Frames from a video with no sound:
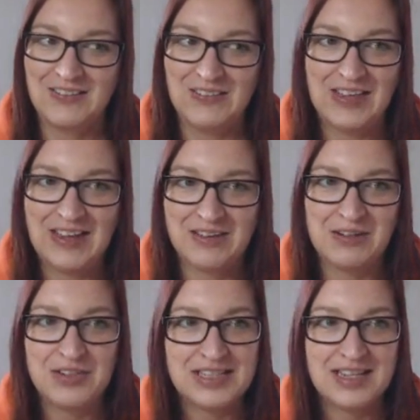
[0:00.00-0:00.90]
Yeah,
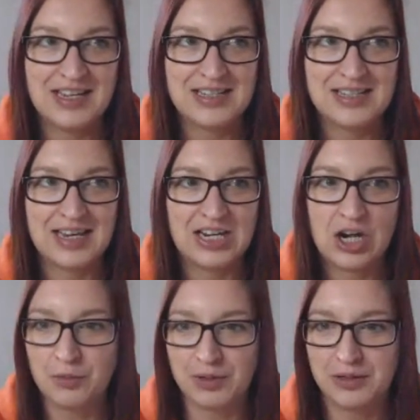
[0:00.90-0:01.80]
well, if it said, say,
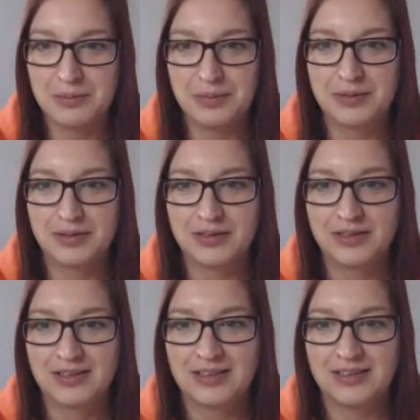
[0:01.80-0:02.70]
co-op
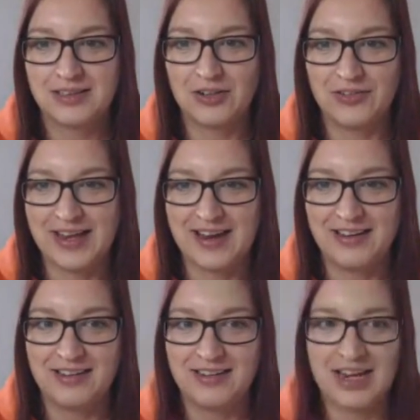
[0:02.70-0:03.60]
on
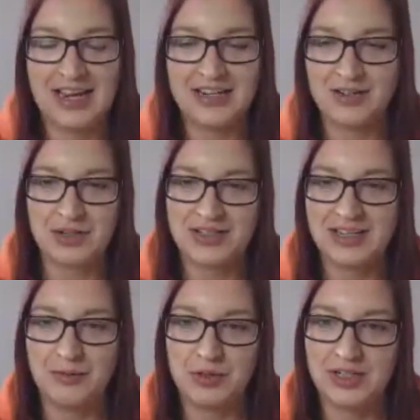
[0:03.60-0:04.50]
there, like H M R
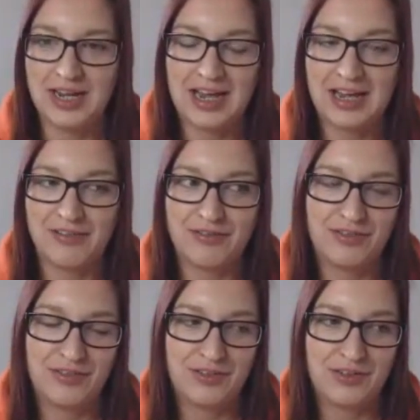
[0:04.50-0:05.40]
C wouldn't have
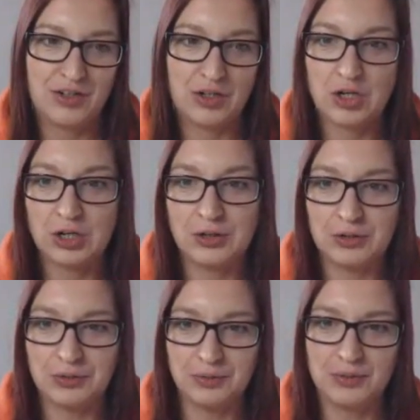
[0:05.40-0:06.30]
a
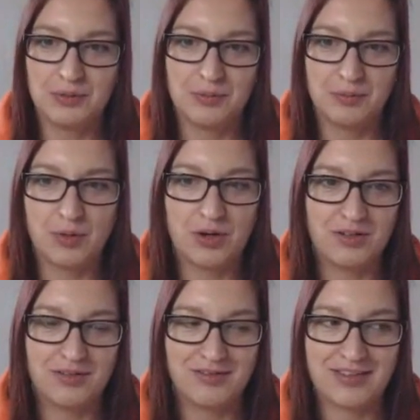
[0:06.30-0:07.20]
clue what
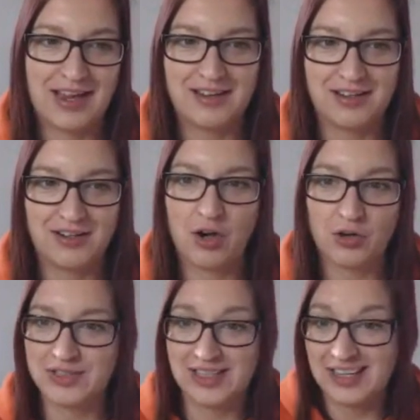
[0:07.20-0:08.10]
that
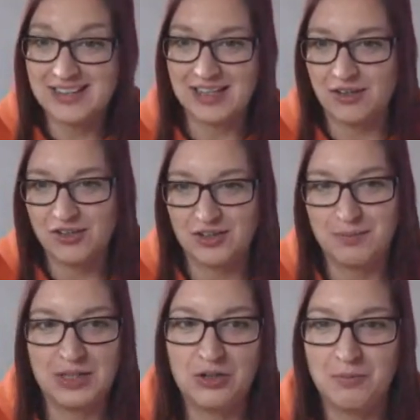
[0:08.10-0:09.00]
cost is. It could just
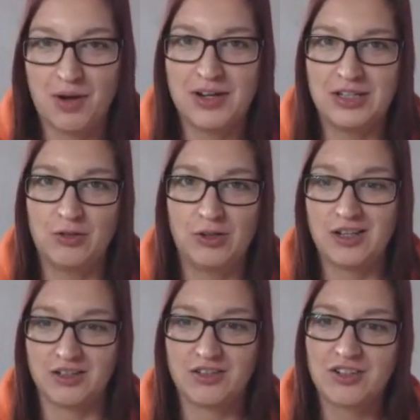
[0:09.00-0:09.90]
be you buying your
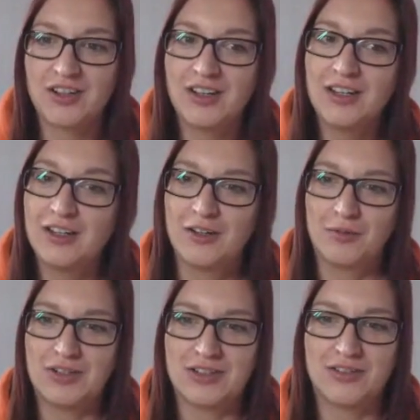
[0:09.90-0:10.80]
lunch,
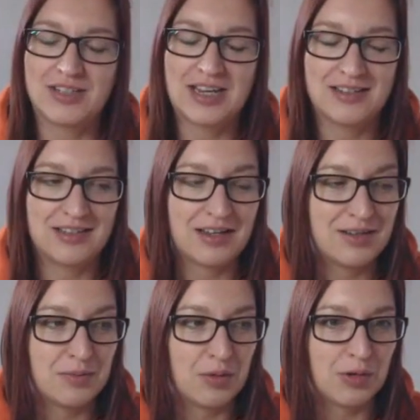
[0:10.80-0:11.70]
which is not tax
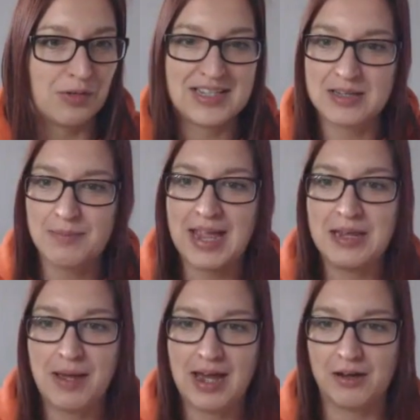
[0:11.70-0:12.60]
deductible. Or if it says
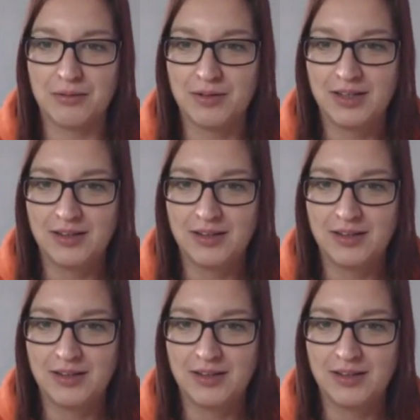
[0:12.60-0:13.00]
PayPal,